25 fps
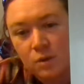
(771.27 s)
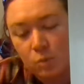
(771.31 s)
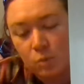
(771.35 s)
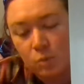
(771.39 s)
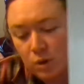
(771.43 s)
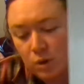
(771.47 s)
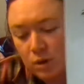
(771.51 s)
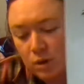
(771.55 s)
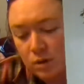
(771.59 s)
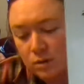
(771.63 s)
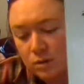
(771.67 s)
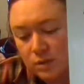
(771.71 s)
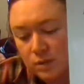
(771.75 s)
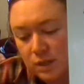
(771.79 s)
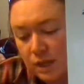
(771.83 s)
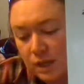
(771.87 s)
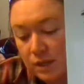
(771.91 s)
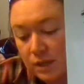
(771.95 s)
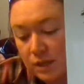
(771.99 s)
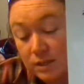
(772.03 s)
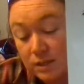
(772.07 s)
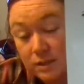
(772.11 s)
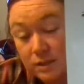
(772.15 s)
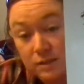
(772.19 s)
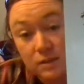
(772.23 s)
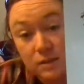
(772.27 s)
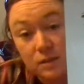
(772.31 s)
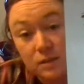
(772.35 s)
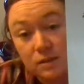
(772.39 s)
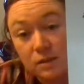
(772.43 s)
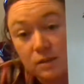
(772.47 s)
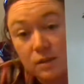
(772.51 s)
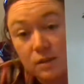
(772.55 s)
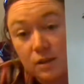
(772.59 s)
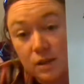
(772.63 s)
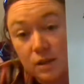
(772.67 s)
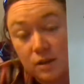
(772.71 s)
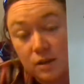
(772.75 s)
Well, Daddy's
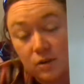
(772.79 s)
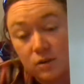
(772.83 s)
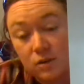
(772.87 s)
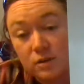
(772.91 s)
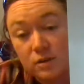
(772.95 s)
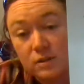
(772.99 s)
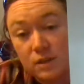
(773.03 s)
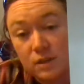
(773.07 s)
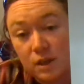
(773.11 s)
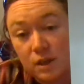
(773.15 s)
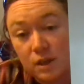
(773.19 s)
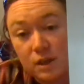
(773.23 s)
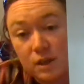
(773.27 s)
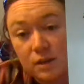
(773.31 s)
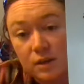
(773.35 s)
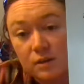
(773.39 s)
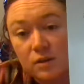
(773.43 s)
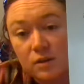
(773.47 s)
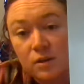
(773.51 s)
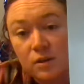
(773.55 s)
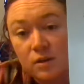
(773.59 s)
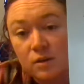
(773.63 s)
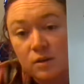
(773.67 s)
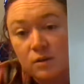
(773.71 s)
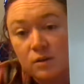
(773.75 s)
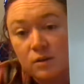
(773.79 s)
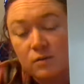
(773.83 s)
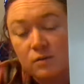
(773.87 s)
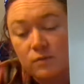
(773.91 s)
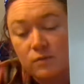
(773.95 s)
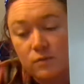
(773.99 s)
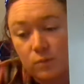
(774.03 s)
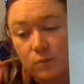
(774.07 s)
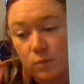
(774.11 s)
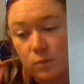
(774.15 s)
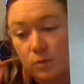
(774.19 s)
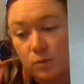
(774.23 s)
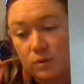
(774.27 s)
still in our sign
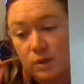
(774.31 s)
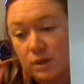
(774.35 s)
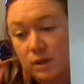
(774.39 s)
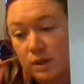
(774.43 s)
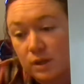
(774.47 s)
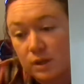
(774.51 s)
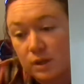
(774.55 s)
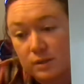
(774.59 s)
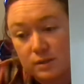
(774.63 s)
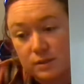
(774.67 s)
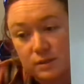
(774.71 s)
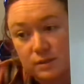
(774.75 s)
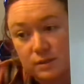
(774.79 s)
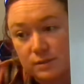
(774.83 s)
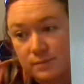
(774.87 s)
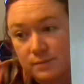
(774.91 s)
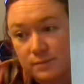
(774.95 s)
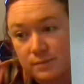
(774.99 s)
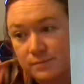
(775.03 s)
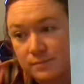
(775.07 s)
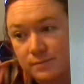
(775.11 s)
for the next,